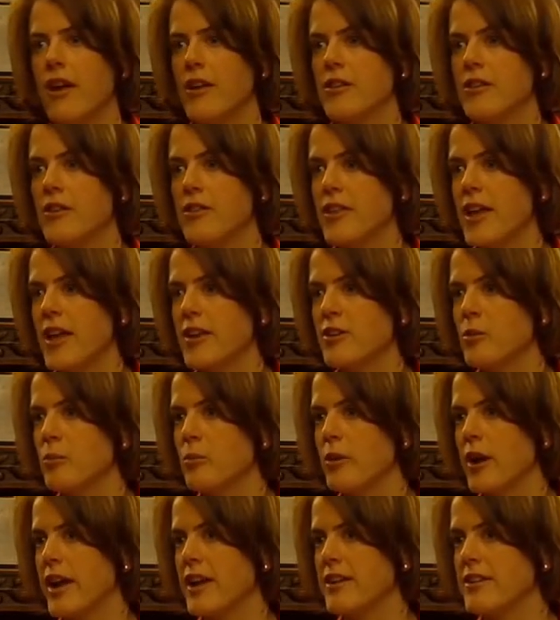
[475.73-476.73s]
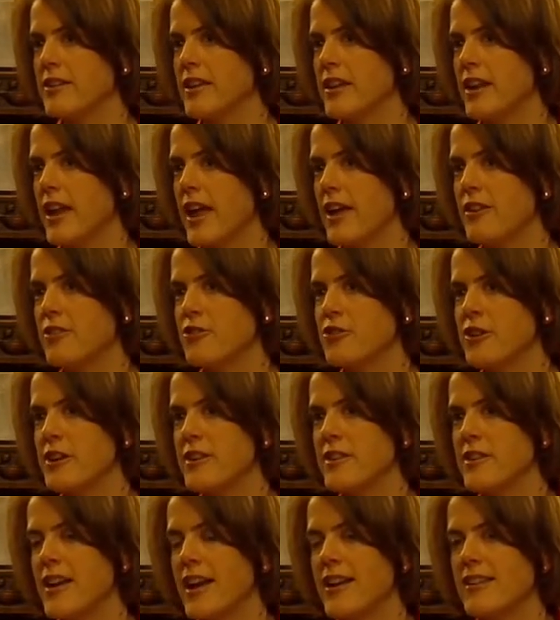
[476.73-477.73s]
Nathaniel Branden, and
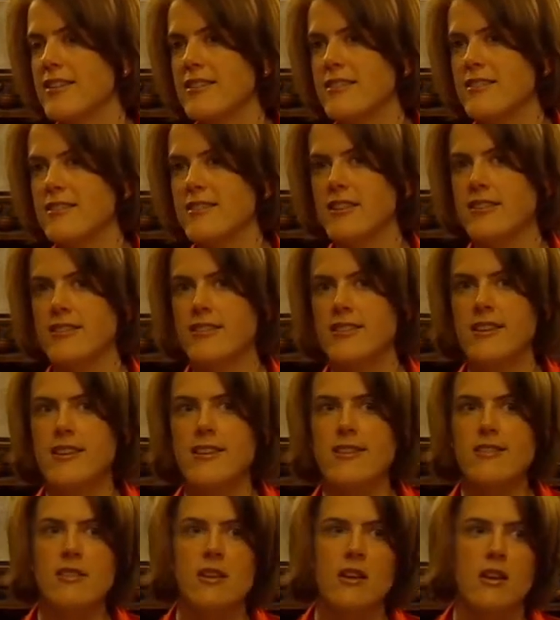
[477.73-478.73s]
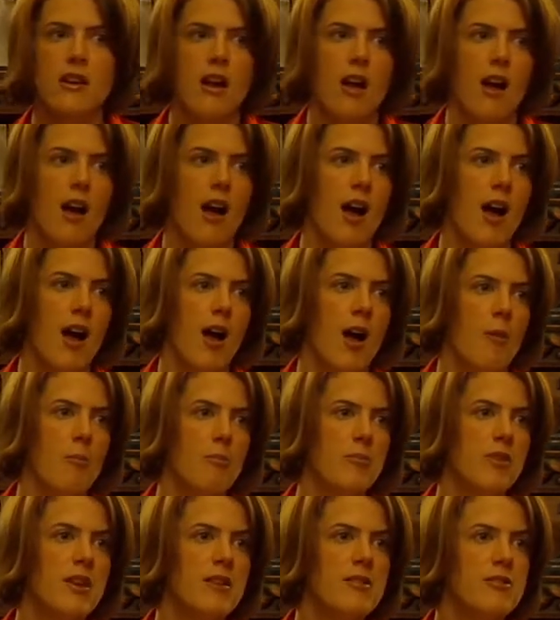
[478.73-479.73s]
during the 1960s,
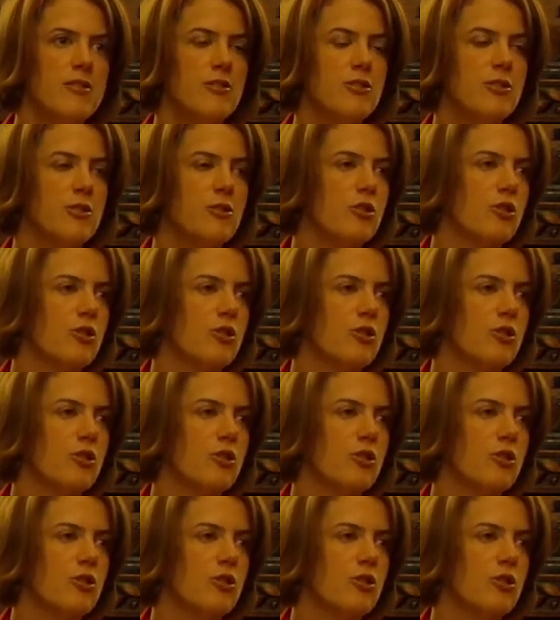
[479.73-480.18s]
the Institute